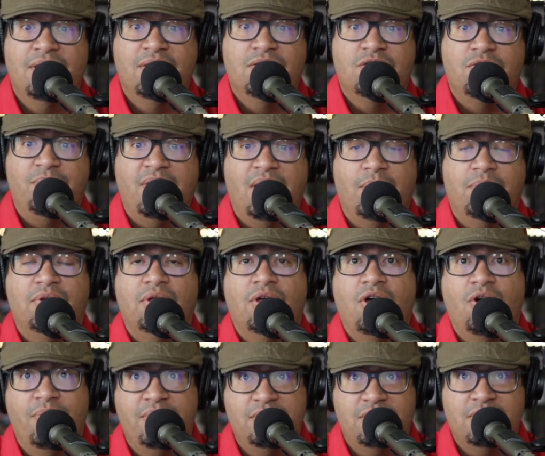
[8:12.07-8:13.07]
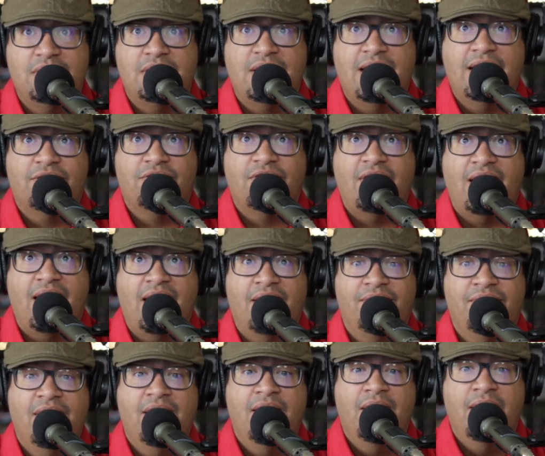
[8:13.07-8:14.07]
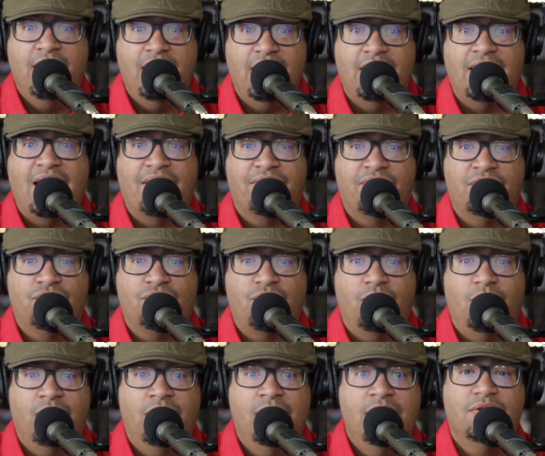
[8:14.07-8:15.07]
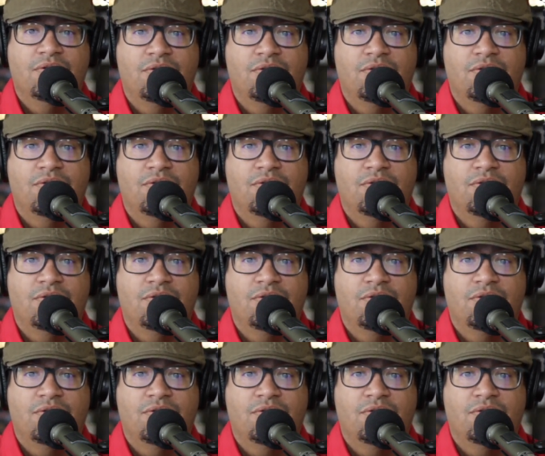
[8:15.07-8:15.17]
to be able to go into the next half and have control.